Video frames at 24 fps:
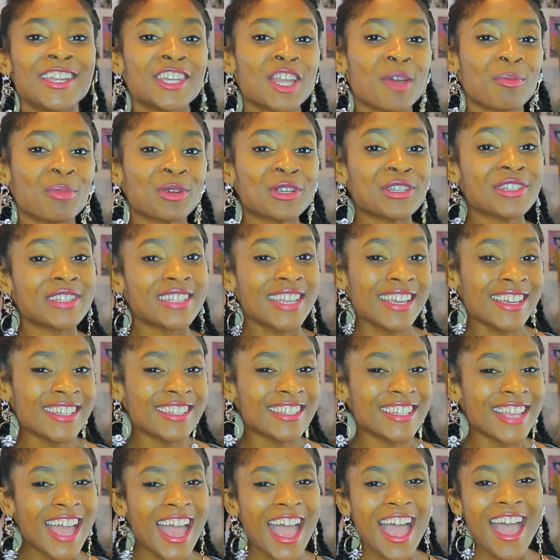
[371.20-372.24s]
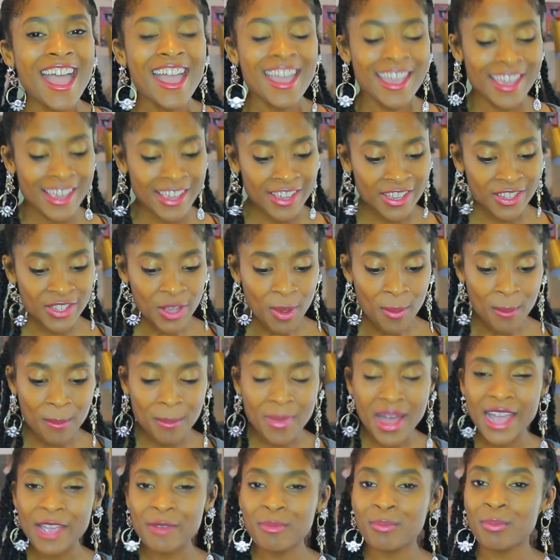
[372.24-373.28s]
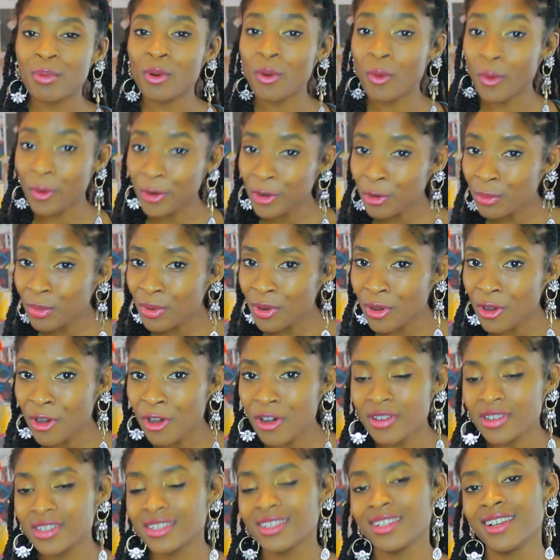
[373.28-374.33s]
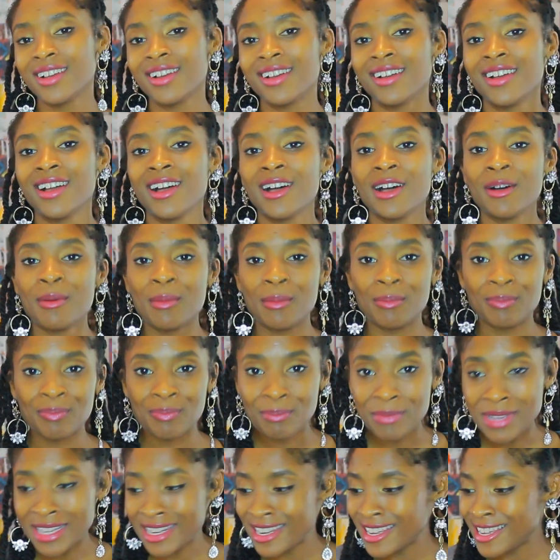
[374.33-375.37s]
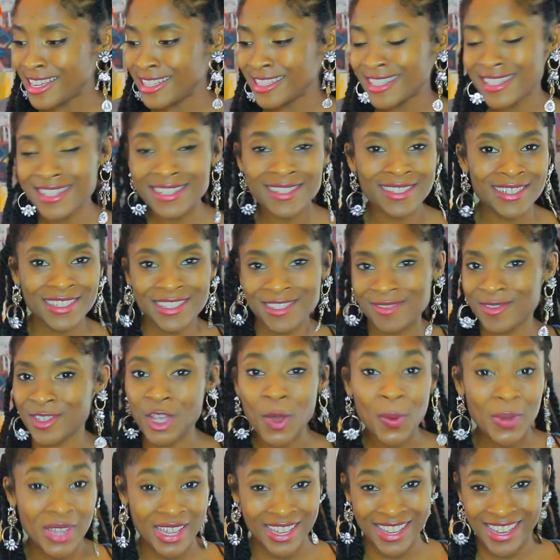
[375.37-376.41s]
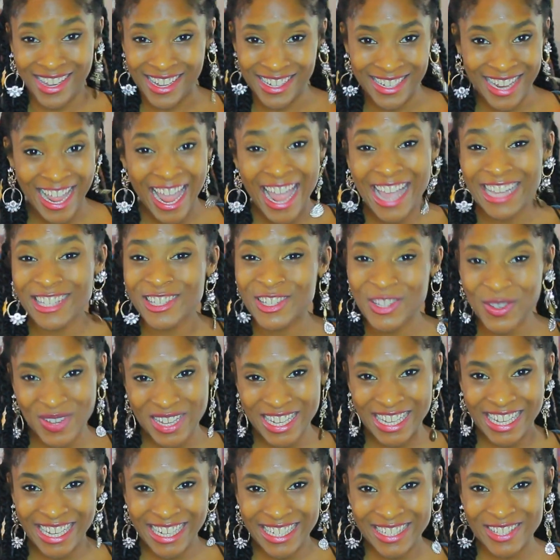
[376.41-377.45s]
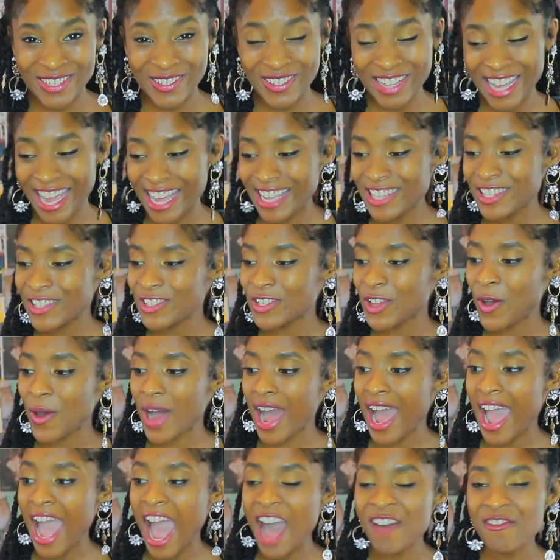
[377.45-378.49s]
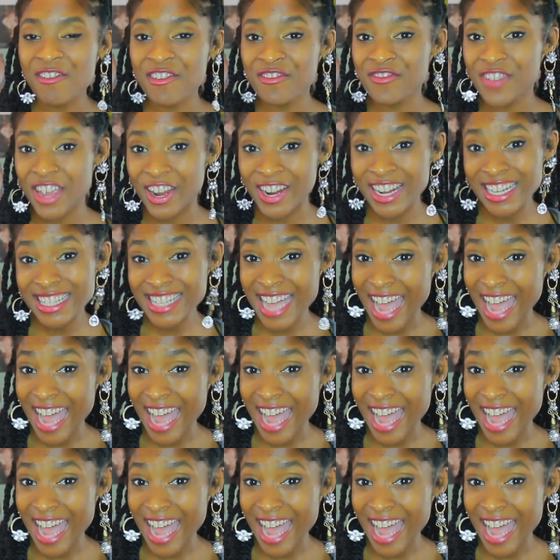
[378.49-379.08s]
And number 6 is my portable mini sewing kit, hand sewing kits, okay? So I have a very